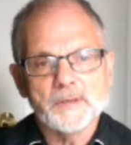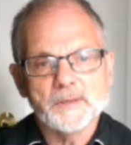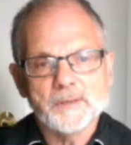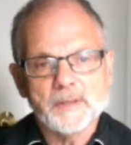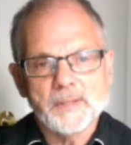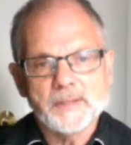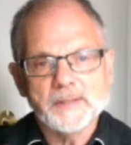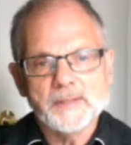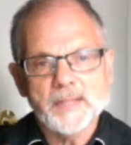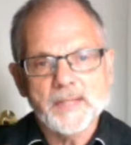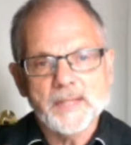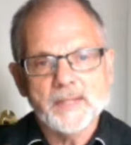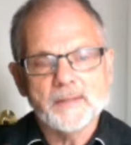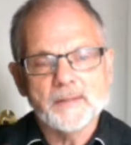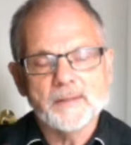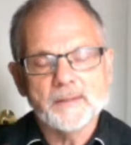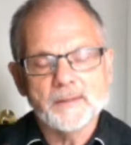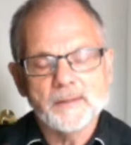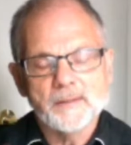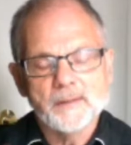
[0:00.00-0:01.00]
grade
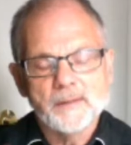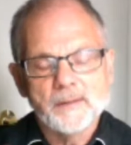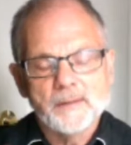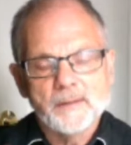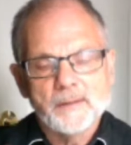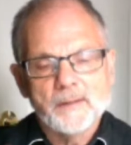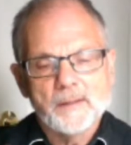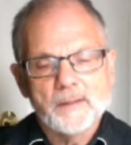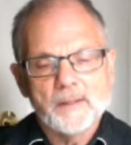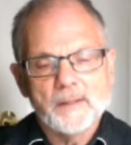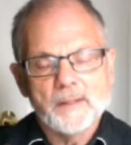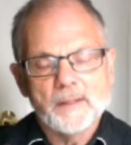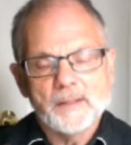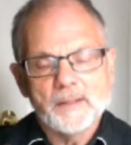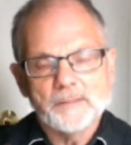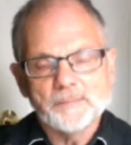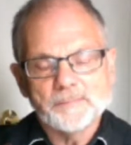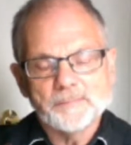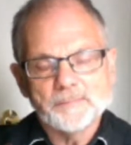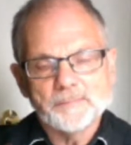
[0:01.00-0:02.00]
10.
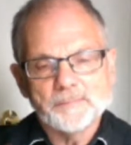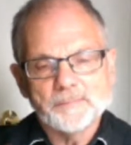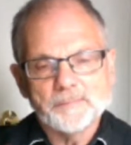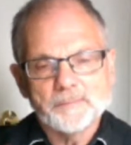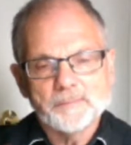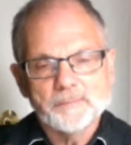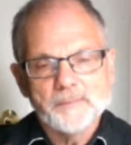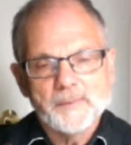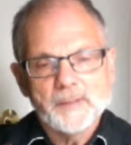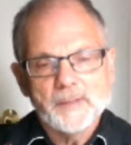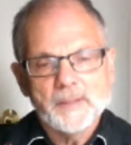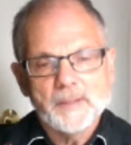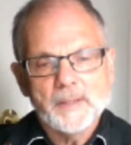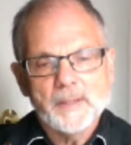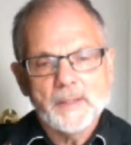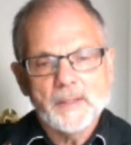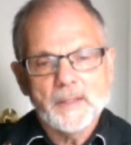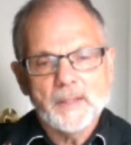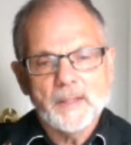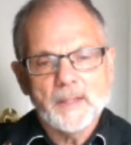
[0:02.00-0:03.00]

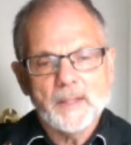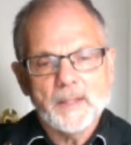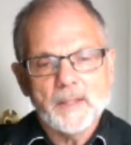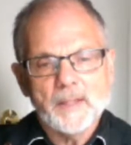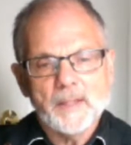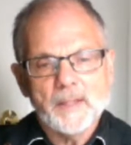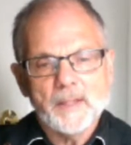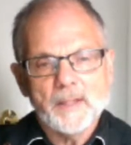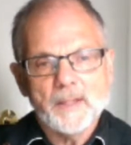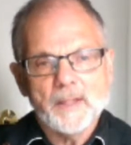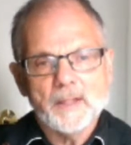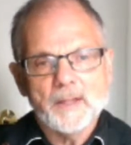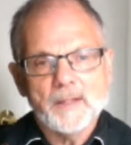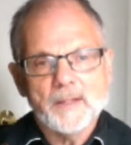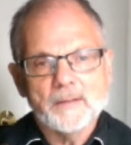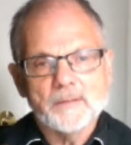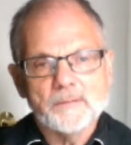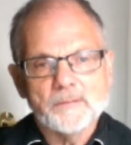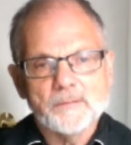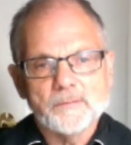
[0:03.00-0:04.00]
I
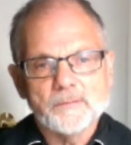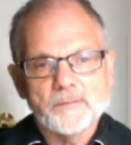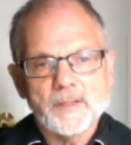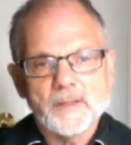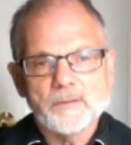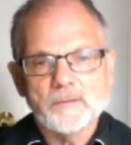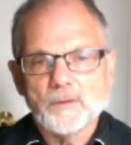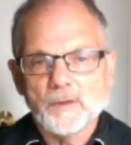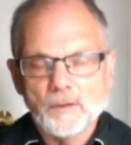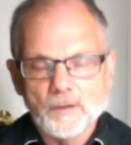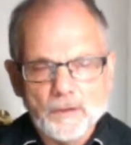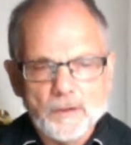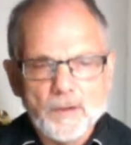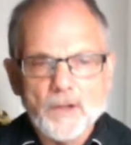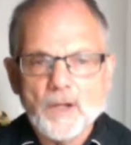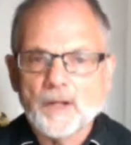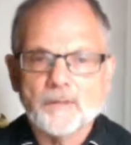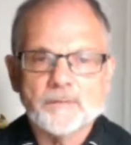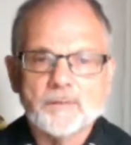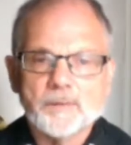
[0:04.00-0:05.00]
had a
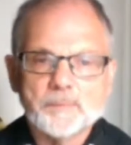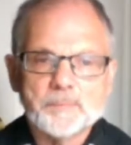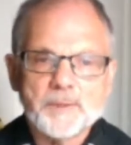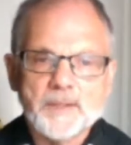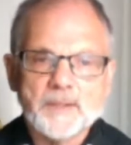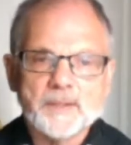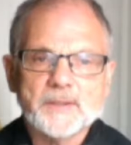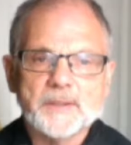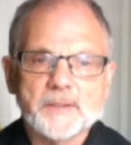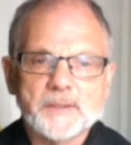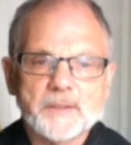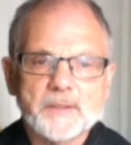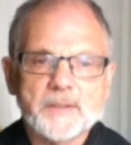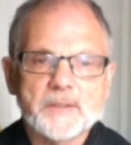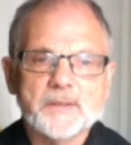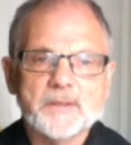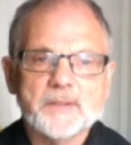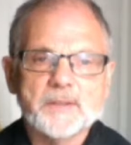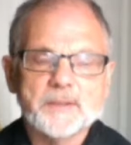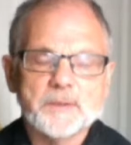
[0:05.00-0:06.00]
lot of depression,
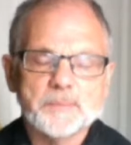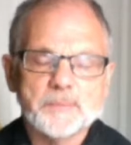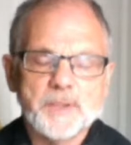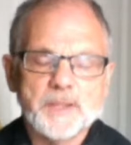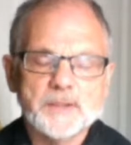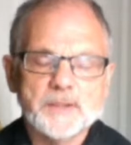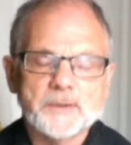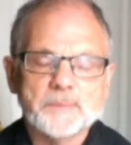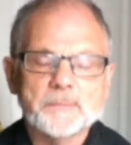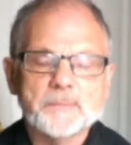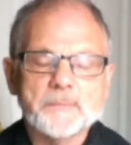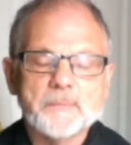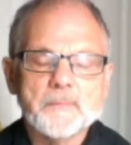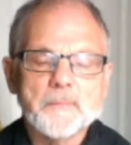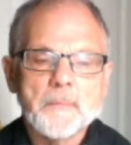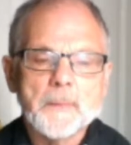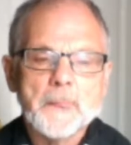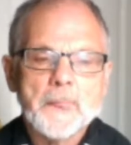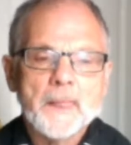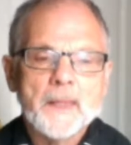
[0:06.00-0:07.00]
serious depression.
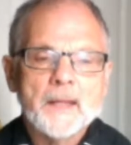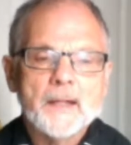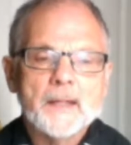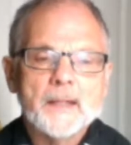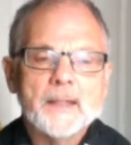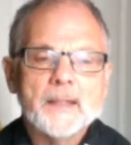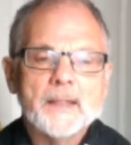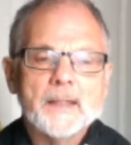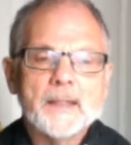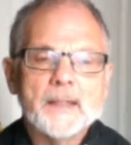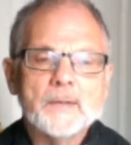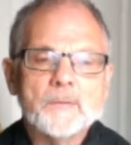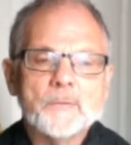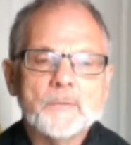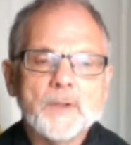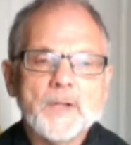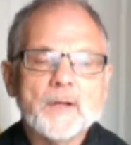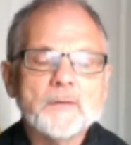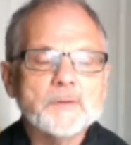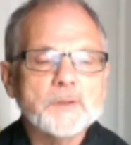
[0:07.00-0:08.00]

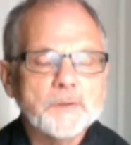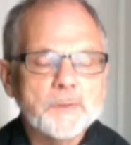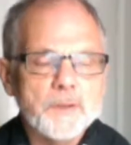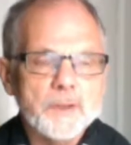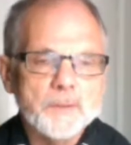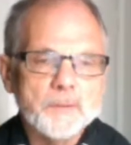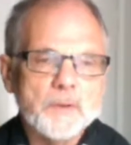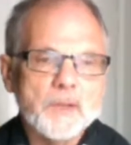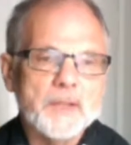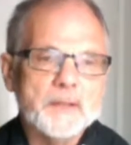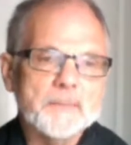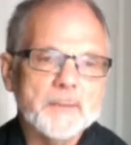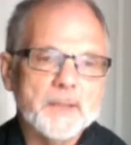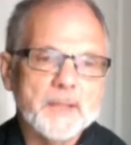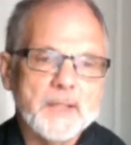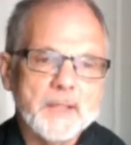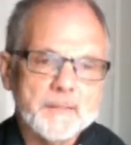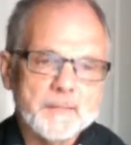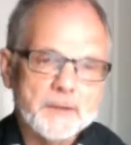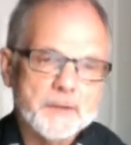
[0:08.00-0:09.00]
When I was 21, I
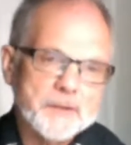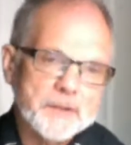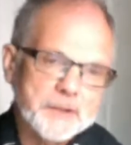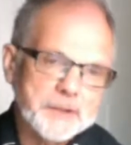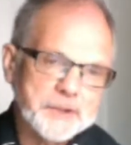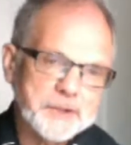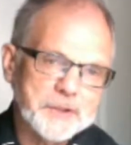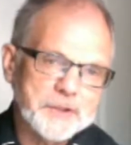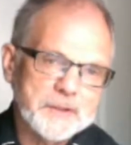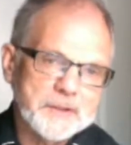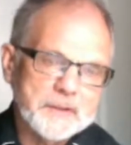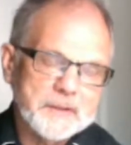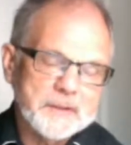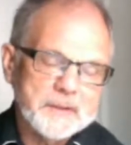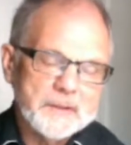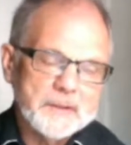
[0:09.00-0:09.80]
became a Christian,